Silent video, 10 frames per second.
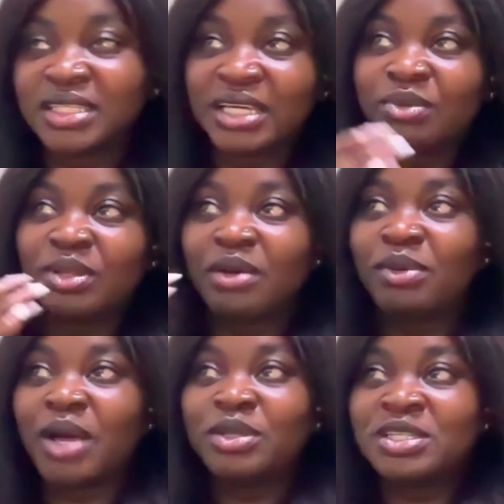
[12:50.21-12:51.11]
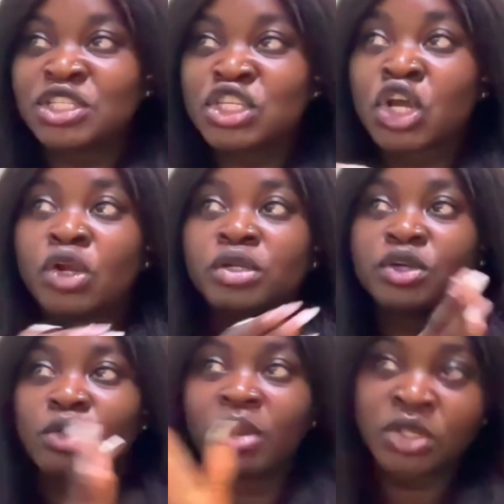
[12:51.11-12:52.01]
I will skirt
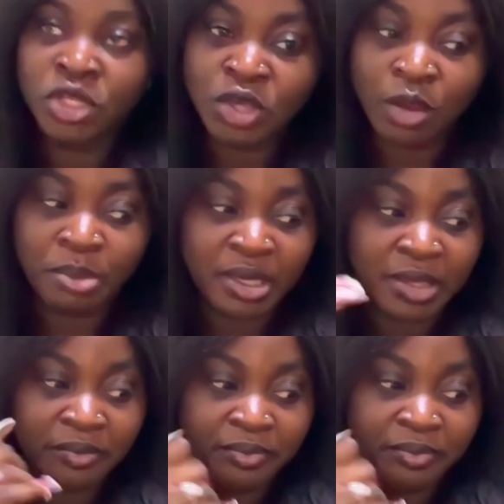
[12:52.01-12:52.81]
around the topic.